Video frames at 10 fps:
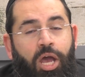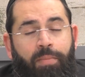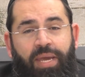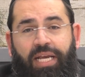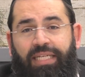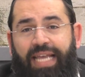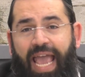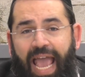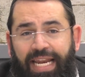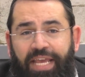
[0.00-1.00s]
Because
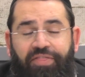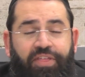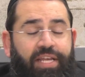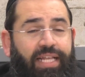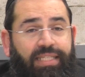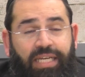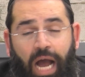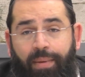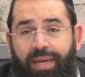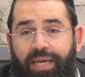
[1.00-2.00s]
anything that's
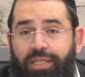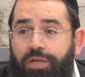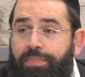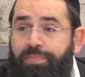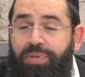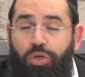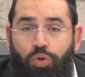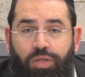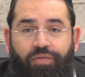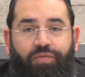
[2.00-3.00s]
coming to
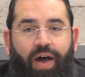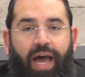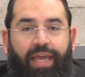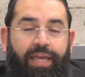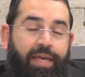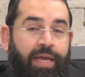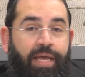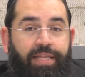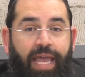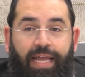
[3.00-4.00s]
beautify
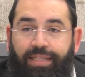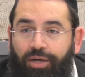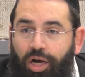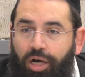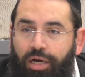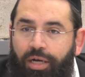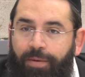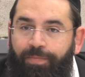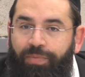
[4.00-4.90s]
the etrog